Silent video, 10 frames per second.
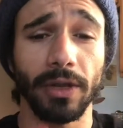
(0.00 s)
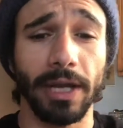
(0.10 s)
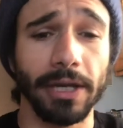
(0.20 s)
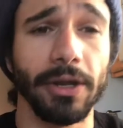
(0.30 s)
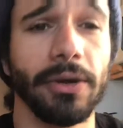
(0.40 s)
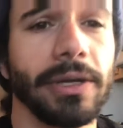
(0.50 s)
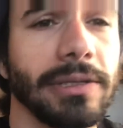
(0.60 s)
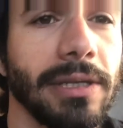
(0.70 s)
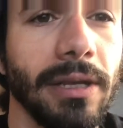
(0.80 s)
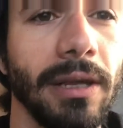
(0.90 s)
than I
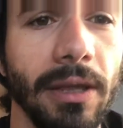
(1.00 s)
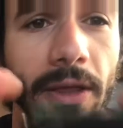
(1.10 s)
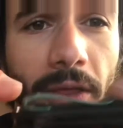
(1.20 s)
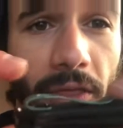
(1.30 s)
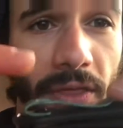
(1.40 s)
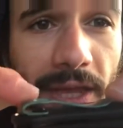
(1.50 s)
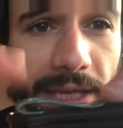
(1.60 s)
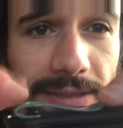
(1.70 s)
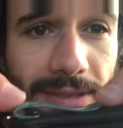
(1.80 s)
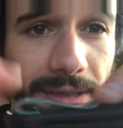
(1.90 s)
noticed
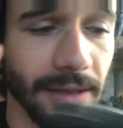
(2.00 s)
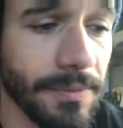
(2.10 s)
this.